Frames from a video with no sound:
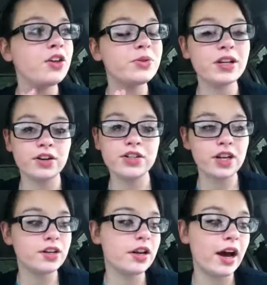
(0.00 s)
You sent your
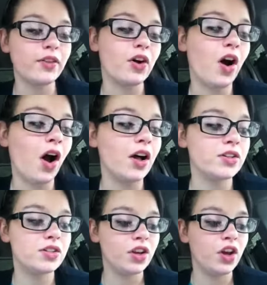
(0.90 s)
son to die on the
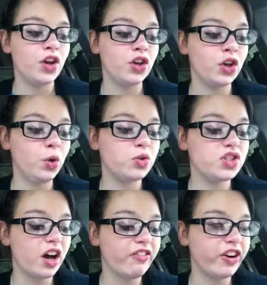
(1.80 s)
cross. You
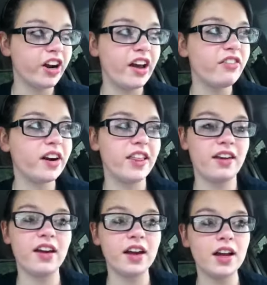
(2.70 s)
suffered
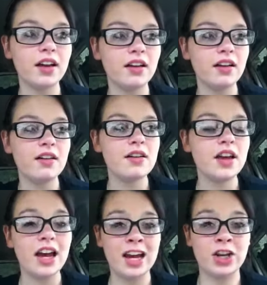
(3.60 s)
everything.
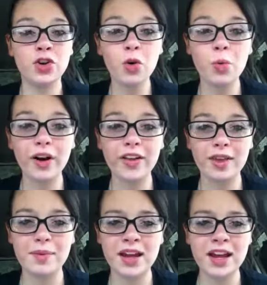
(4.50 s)
And you're
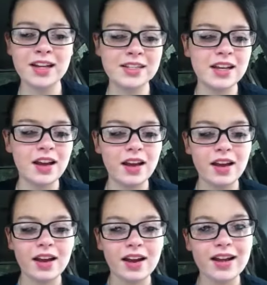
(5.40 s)
worthy because
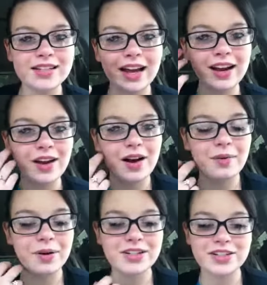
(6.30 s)
it's like
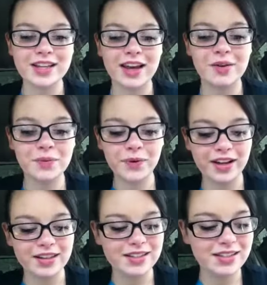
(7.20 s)
our preacher said
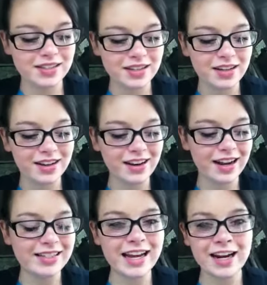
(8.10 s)
once,
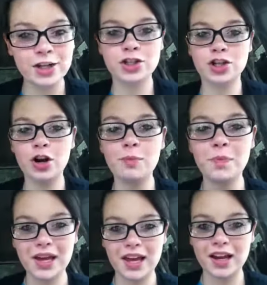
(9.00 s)
his hand is so
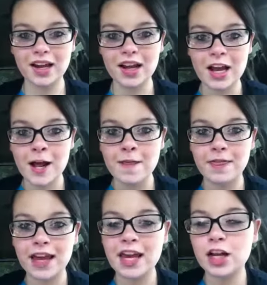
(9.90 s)
big
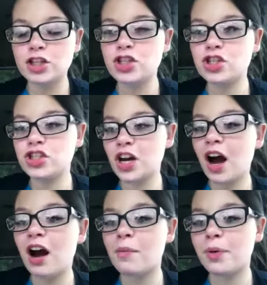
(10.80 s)
that he can
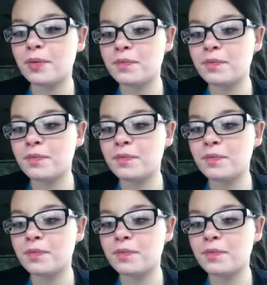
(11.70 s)
stop